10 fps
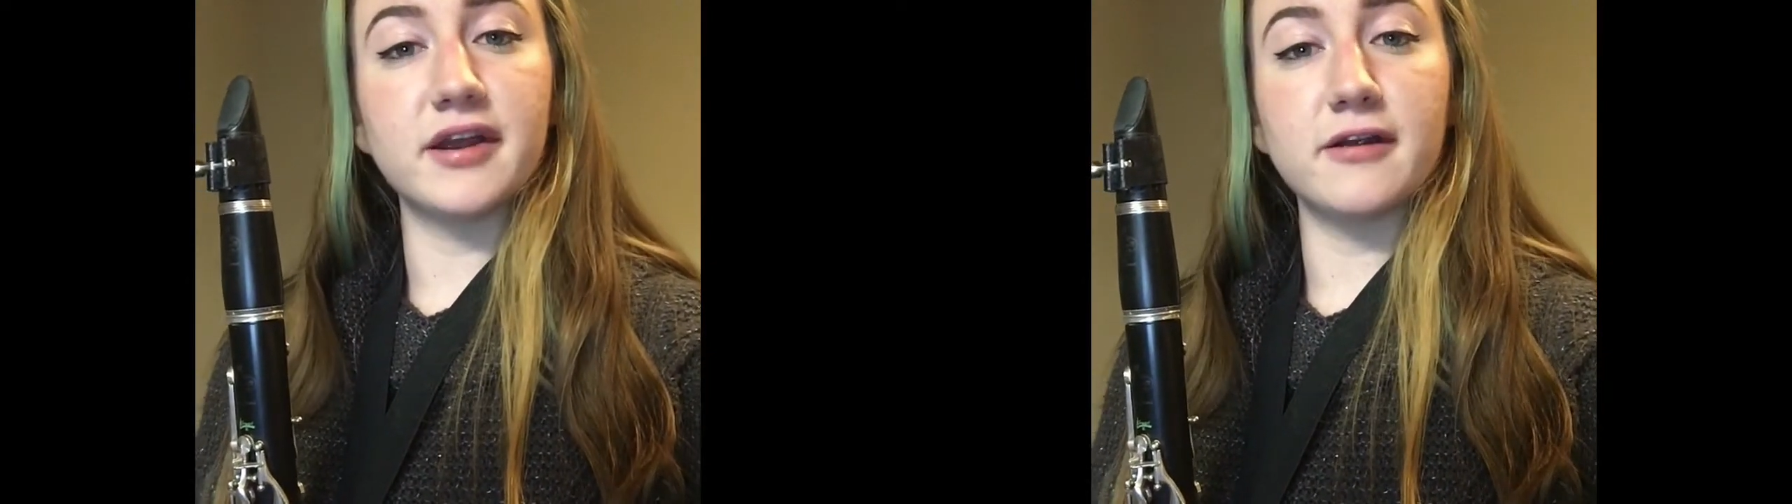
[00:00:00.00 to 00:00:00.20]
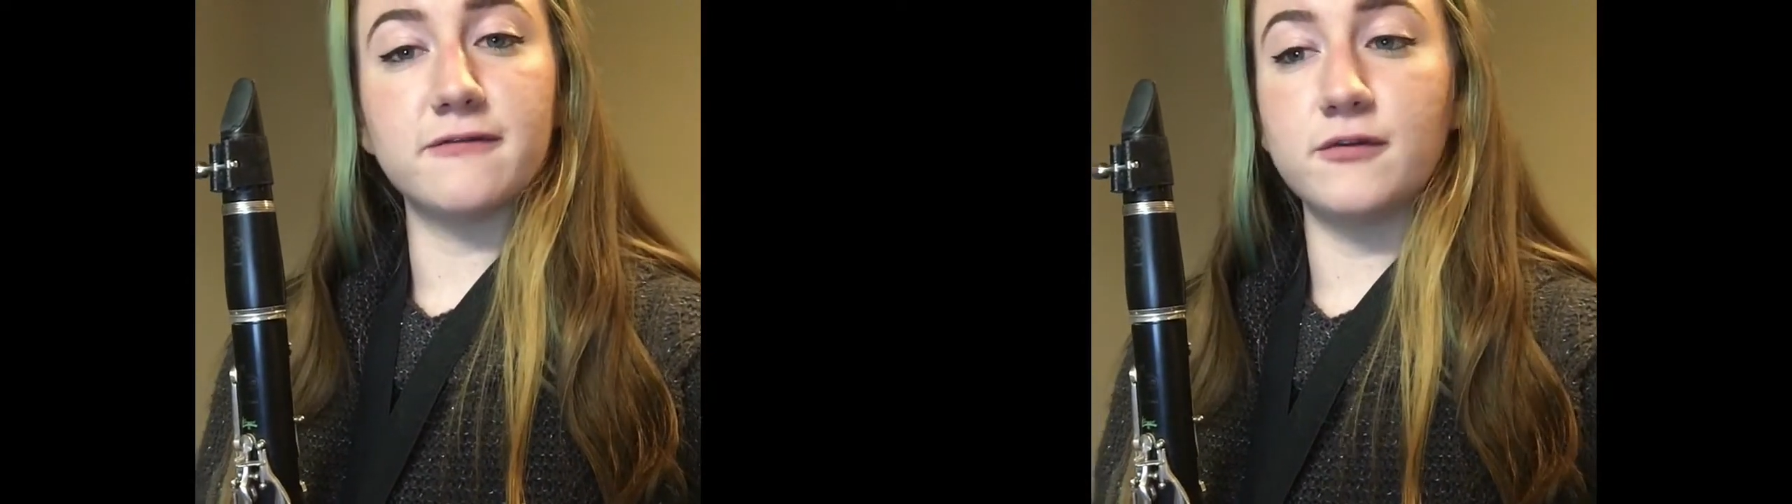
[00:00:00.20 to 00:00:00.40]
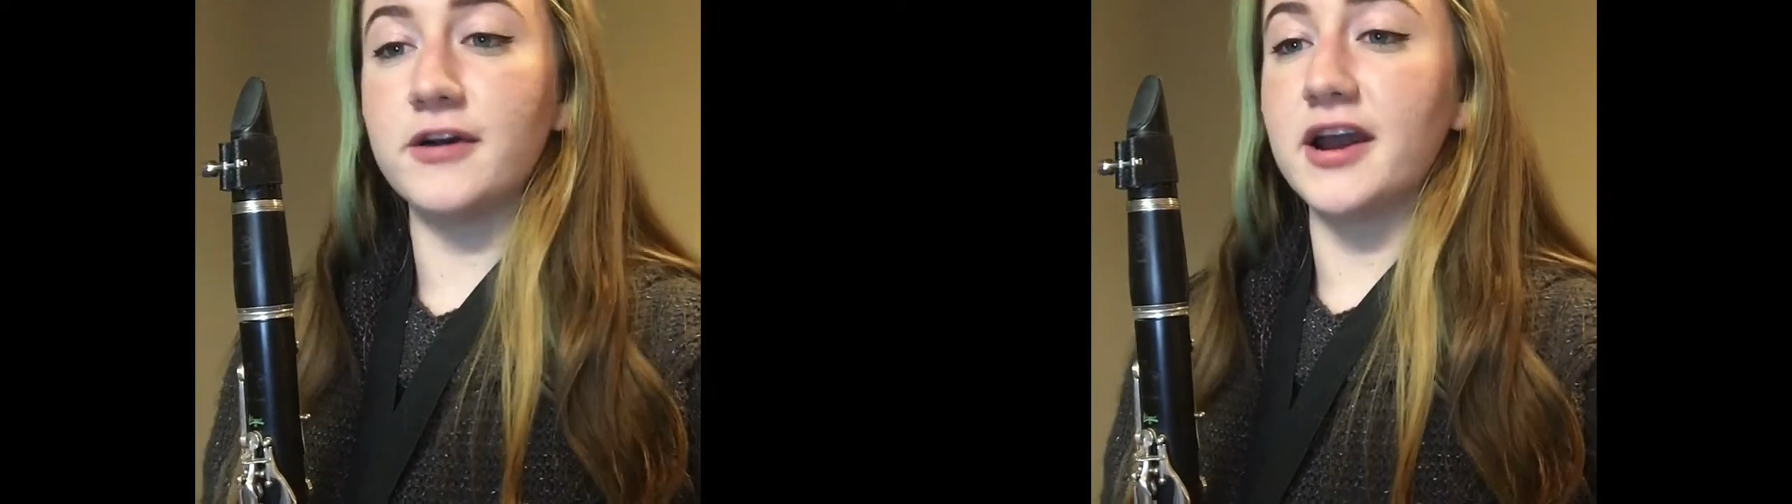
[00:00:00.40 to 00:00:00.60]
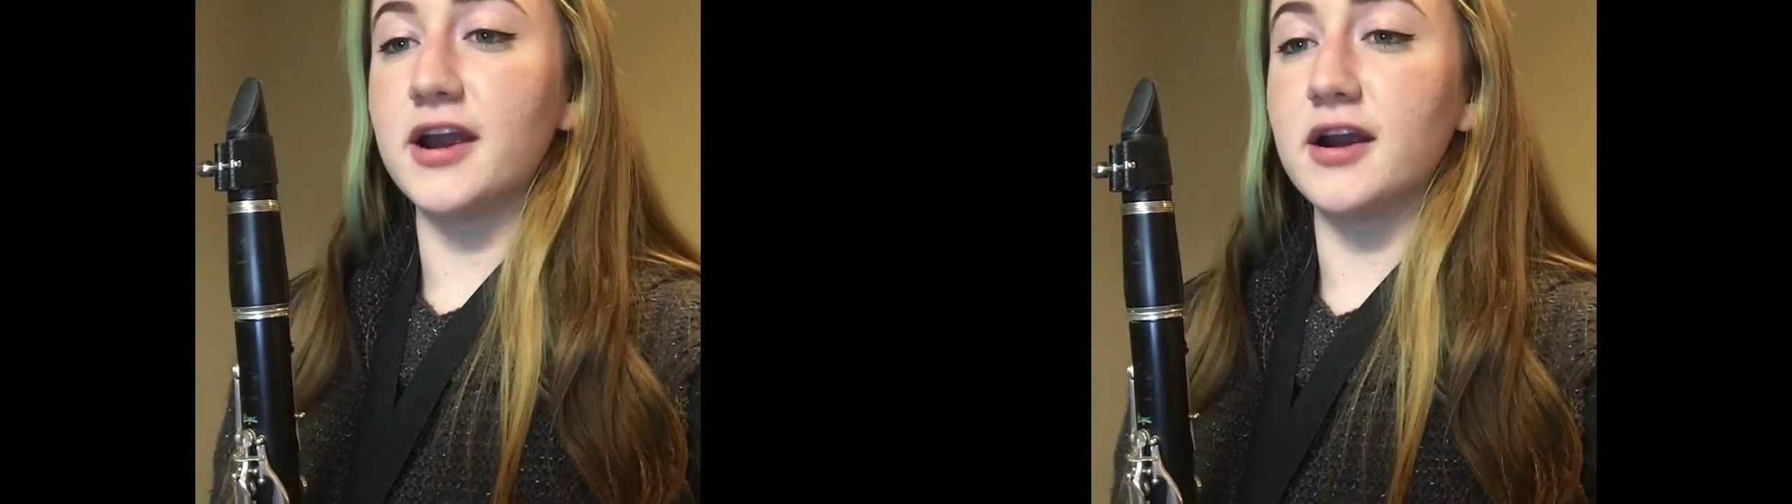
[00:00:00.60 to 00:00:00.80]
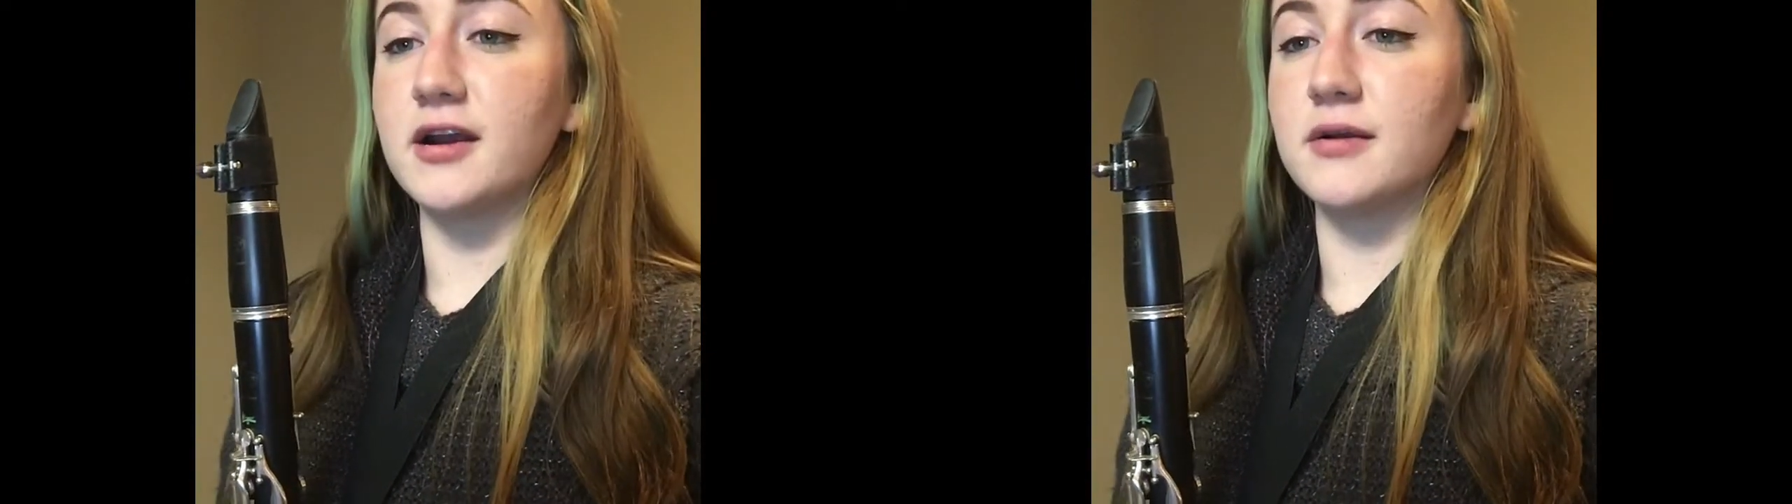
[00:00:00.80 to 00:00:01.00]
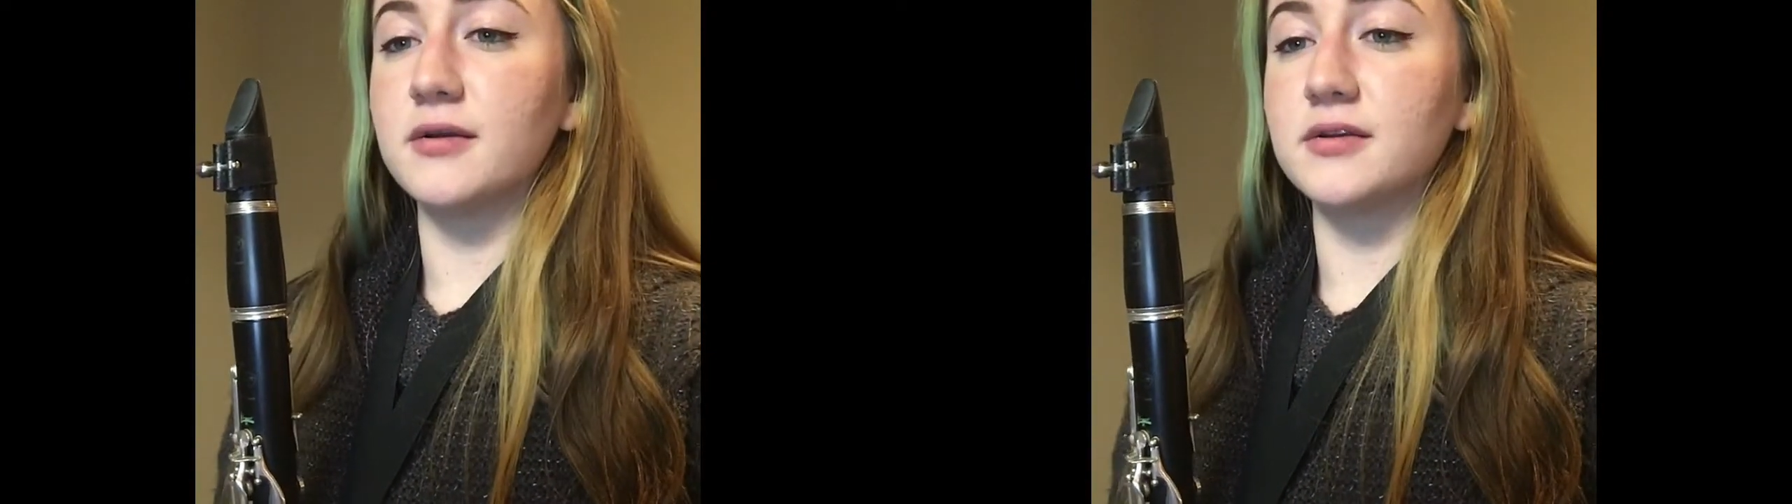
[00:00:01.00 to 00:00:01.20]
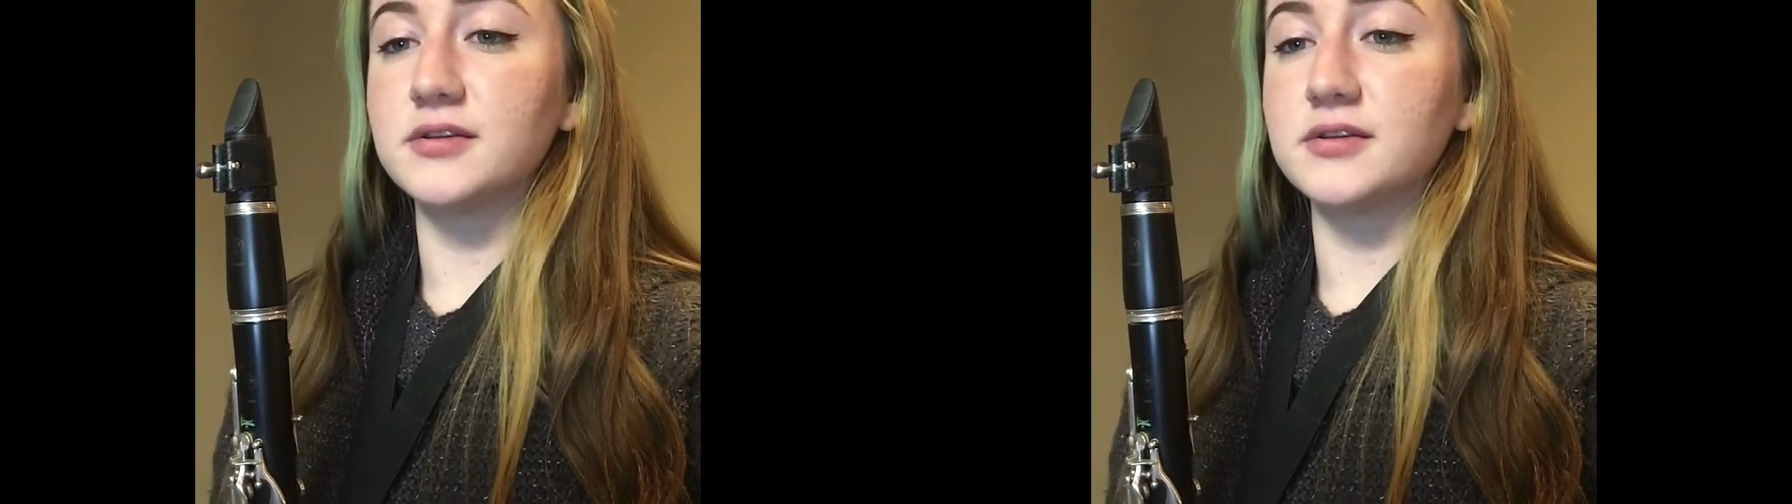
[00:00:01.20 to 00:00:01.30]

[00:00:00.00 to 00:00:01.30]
air, full air,